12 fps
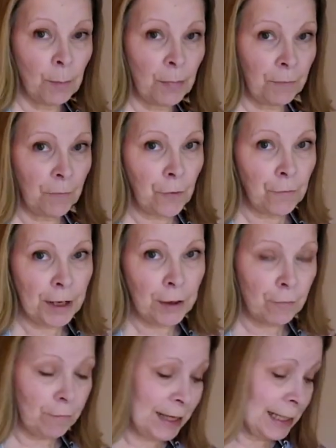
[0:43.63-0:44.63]
Before I
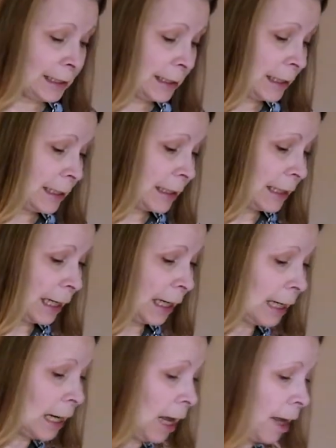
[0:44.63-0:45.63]
grease the
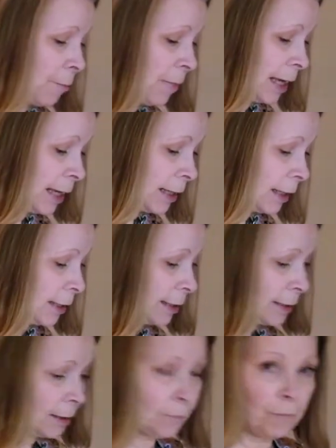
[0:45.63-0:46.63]
tin, I make a
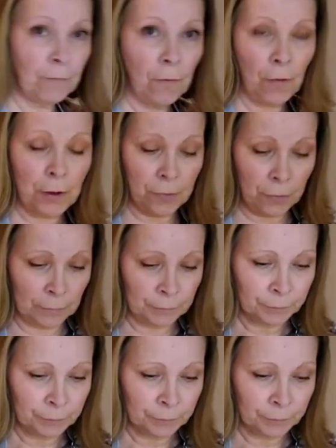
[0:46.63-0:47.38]
little foil